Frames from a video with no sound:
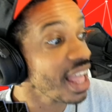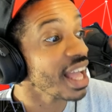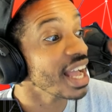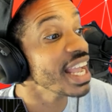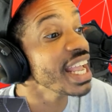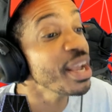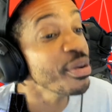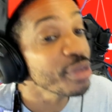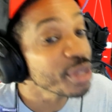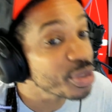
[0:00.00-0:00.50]

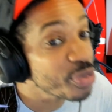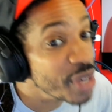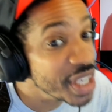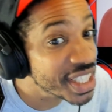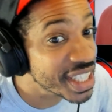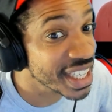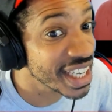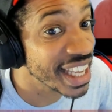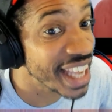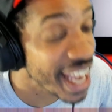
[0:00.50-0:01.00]
He was
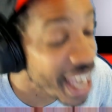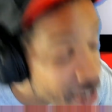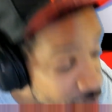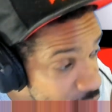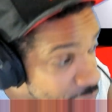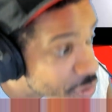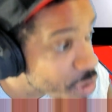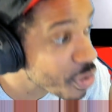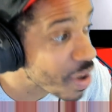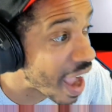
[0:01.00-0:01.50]
recently
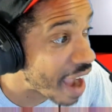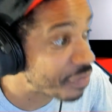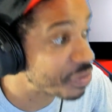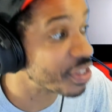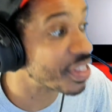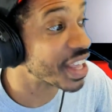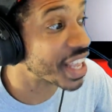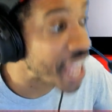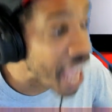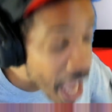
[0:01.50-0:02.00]
interviewed after
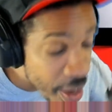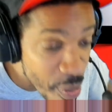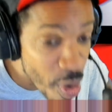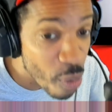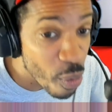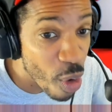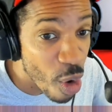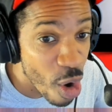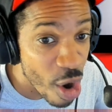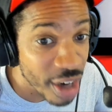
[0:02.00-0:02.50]
the Game
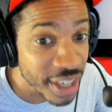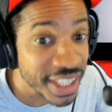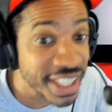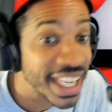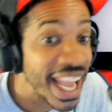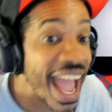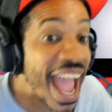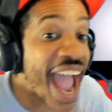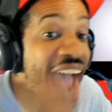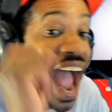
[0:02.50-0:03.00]
Awards,
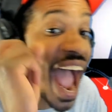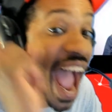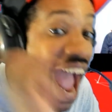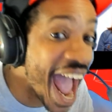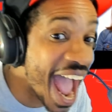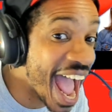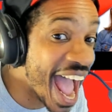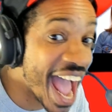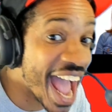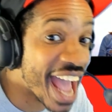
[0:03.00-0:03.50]

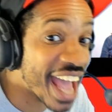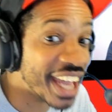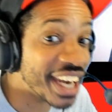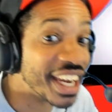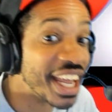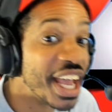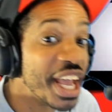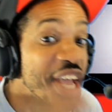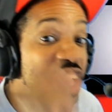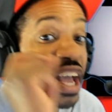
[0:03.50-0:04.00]
and
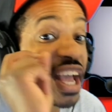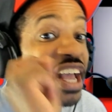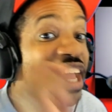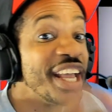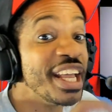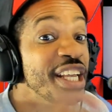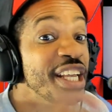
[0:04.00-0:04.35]
he